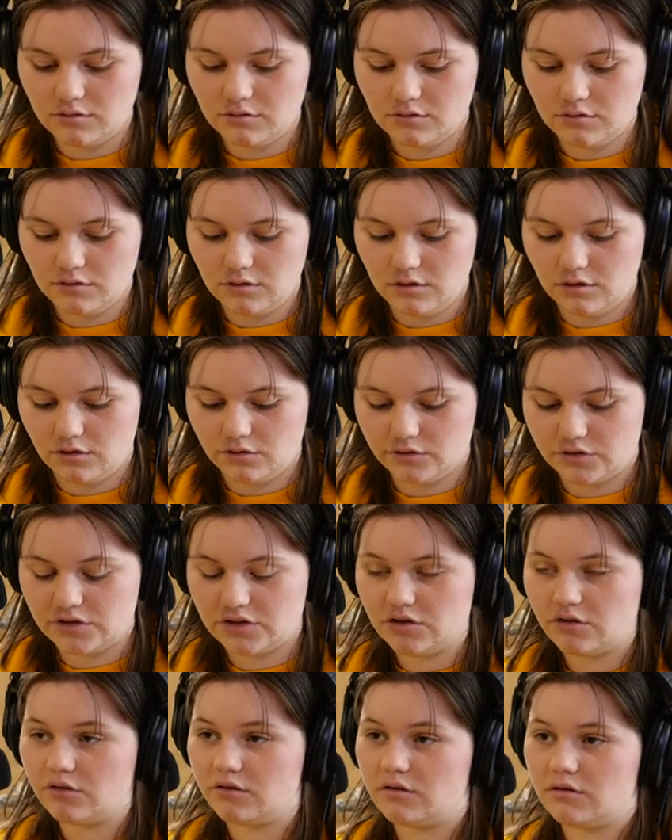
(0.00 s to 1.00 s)
you know,
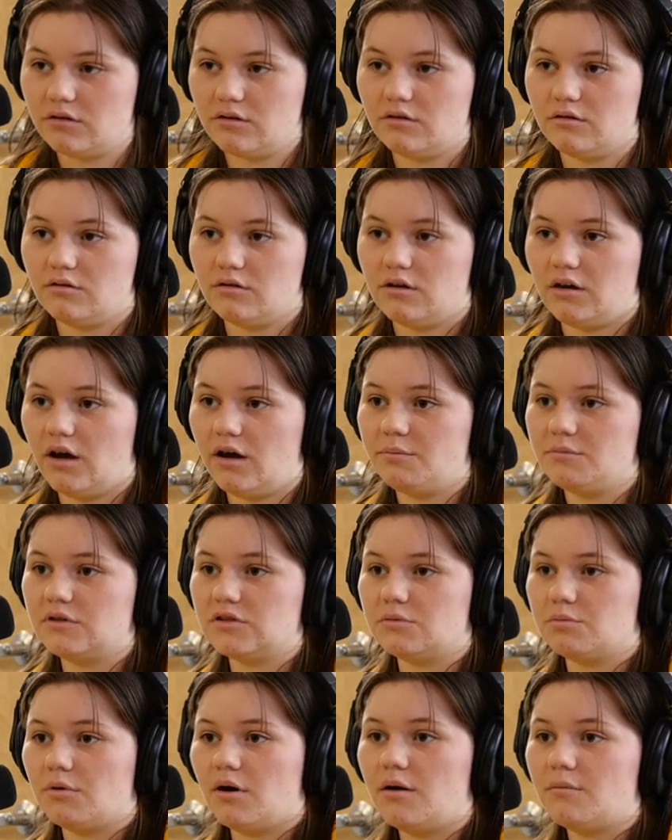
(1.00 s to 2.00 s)
still kept
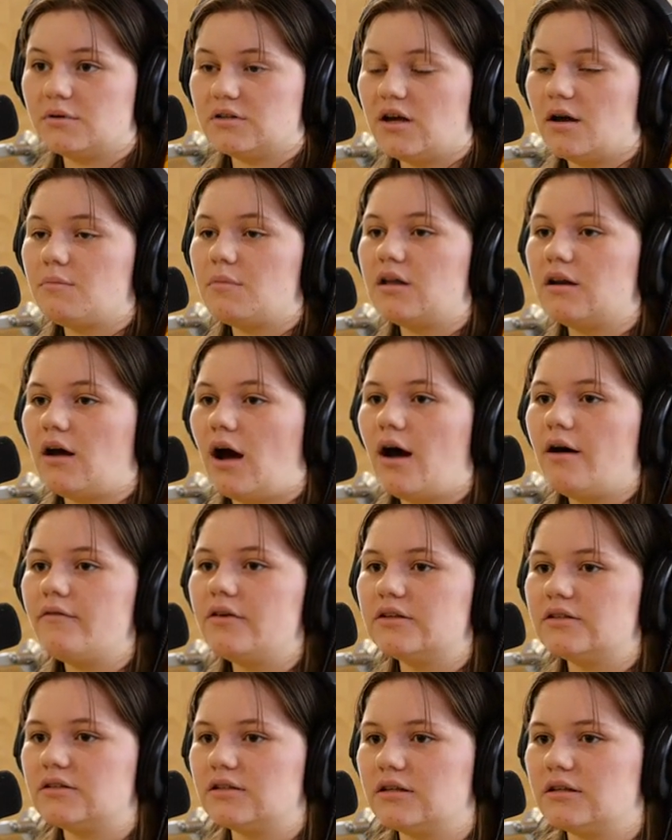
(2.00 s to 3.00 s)
his promise. I mean,
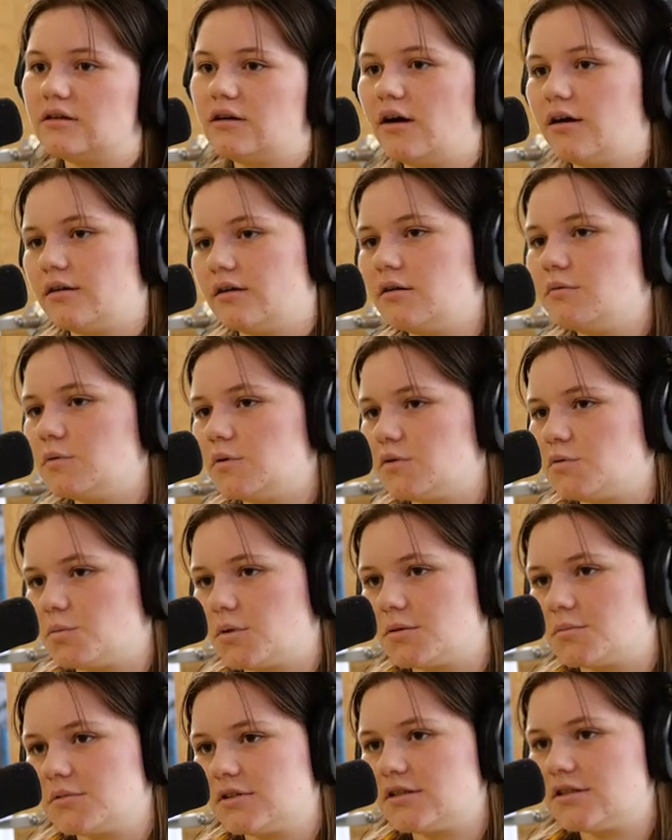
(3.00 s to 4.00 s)
obviously God keeps his
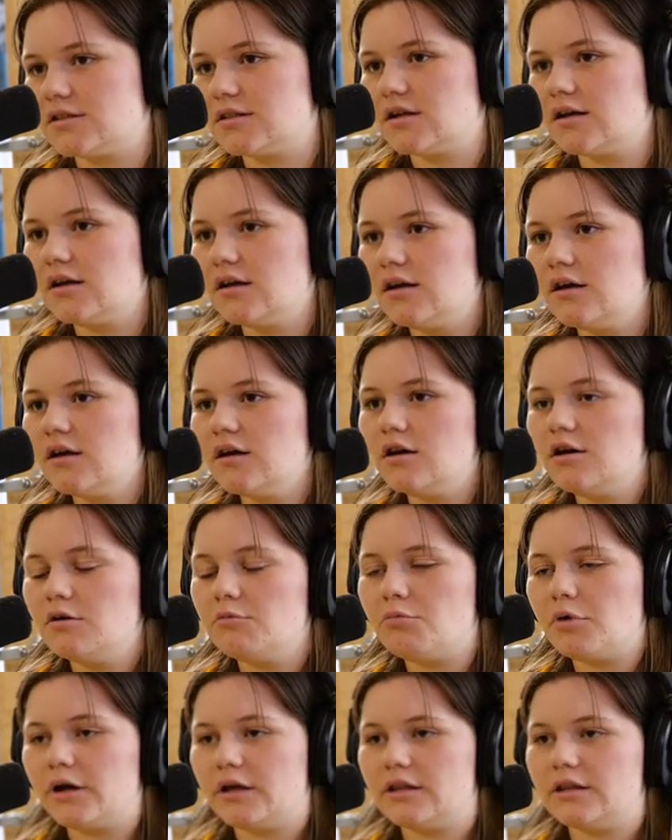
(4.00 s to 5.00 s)
promises,
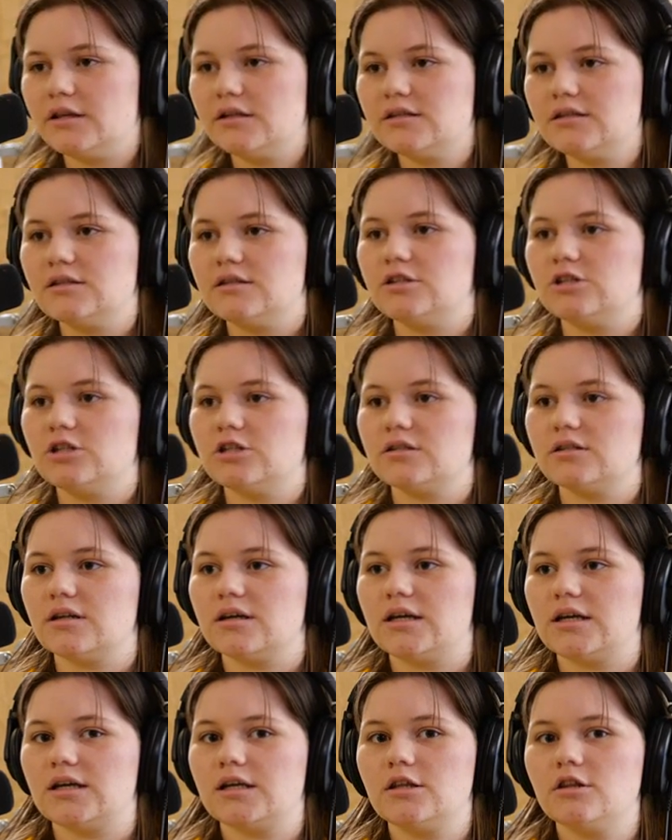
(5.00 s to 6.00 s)
but this is just
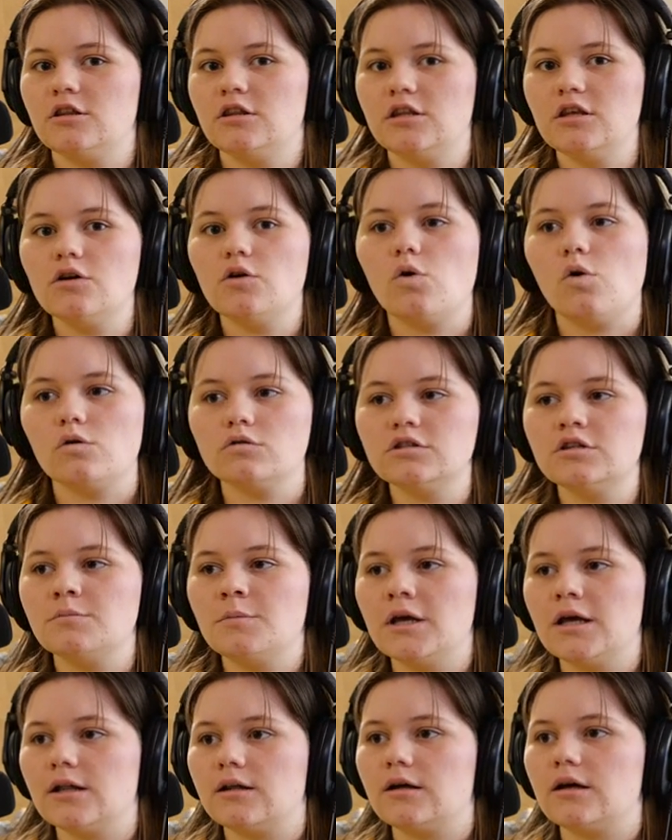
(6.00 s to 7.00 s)
like the
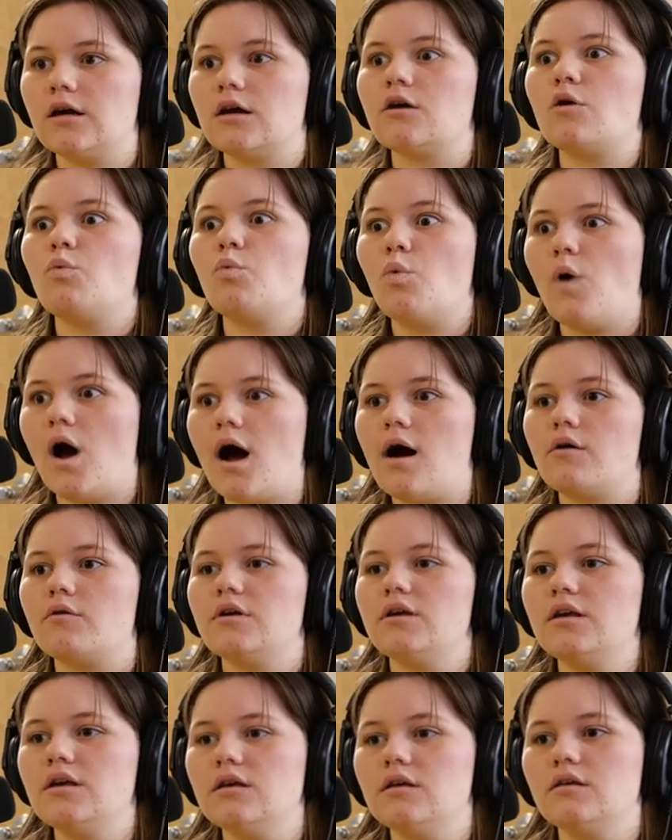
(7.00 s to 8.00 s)
ultimate, like, wow,
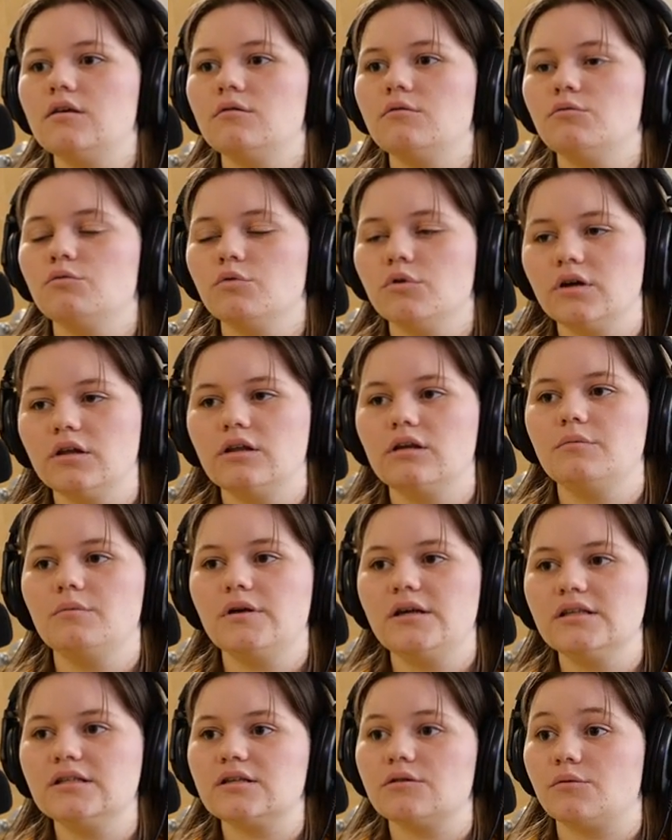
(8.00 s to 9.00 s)
he really
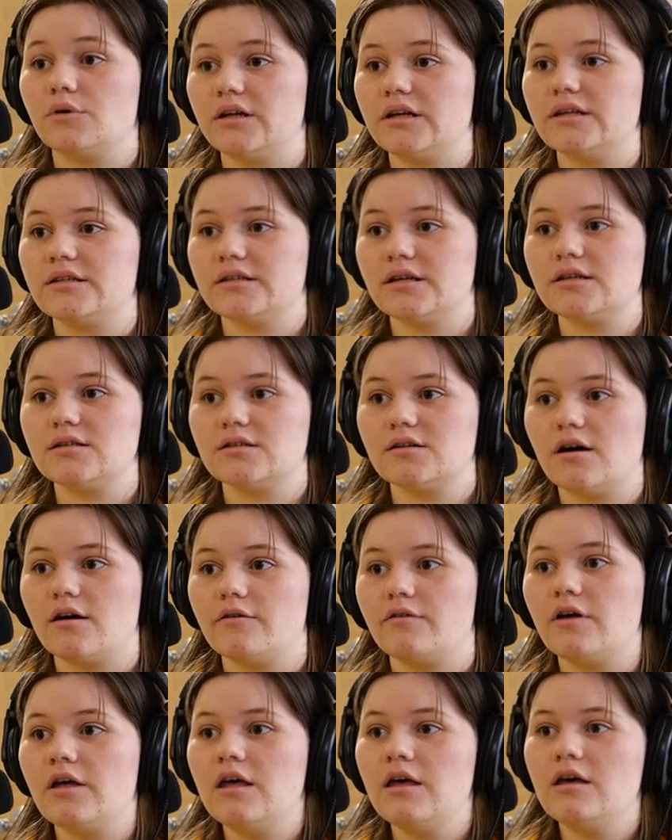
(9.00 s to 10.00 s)
means it when he says stuff.
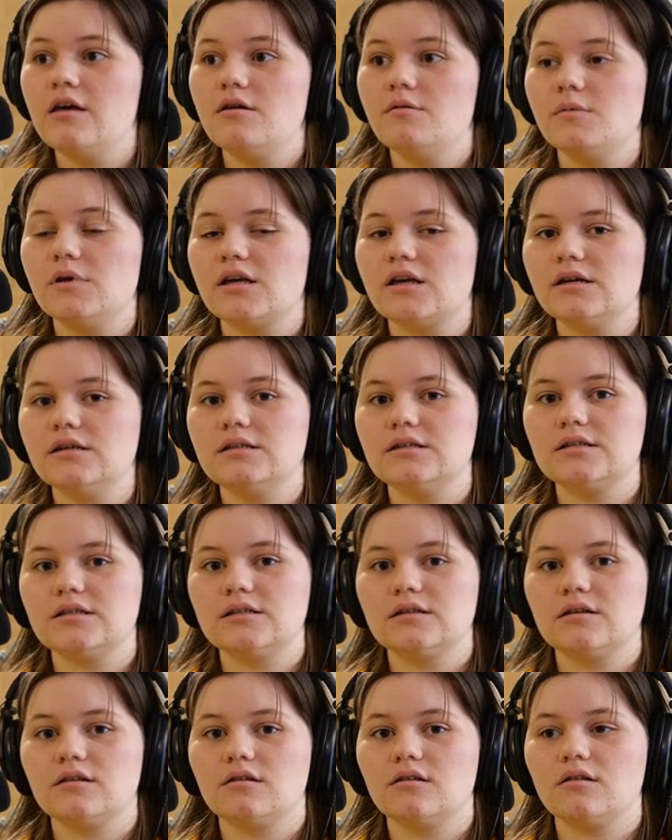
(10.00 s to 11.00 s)
Because
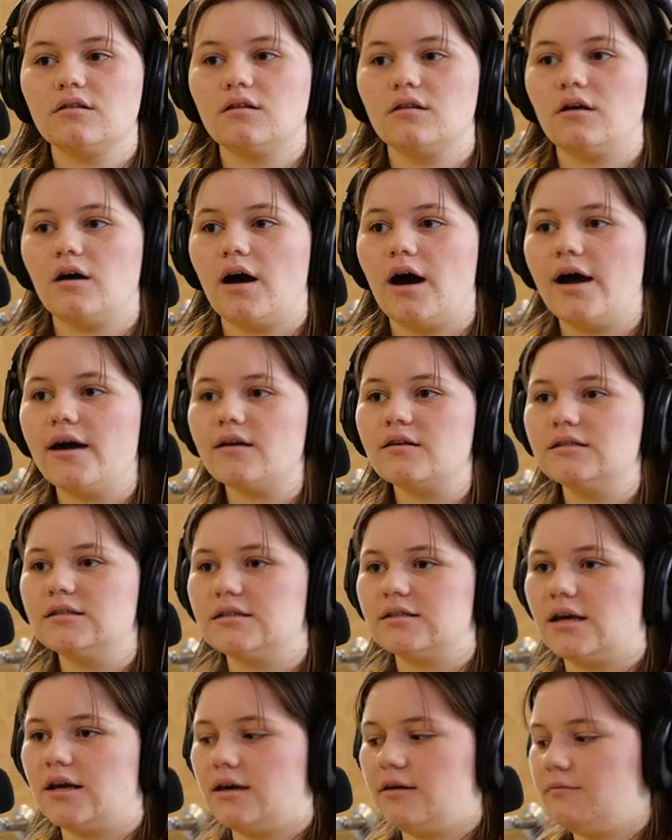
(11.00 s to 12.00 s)
I could
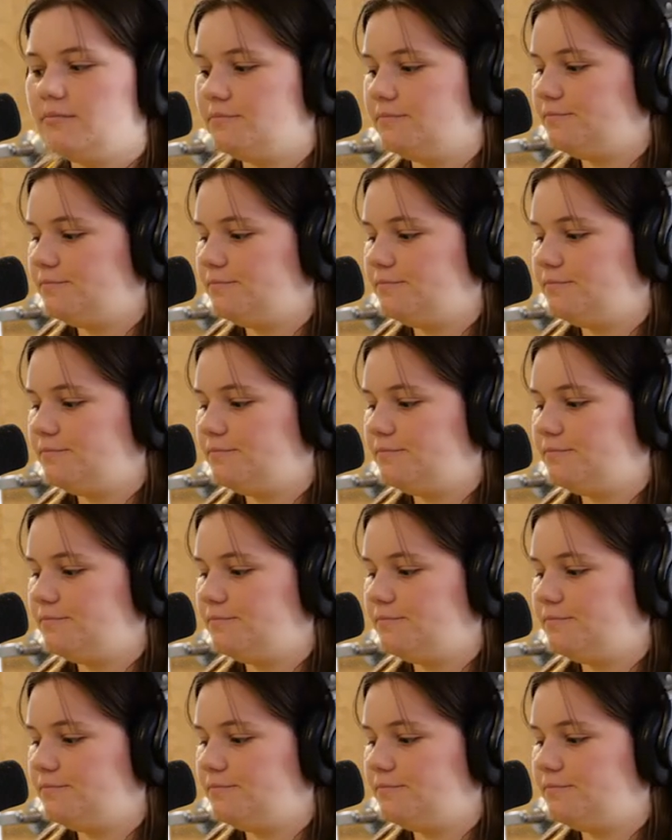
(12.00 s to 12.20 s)
say,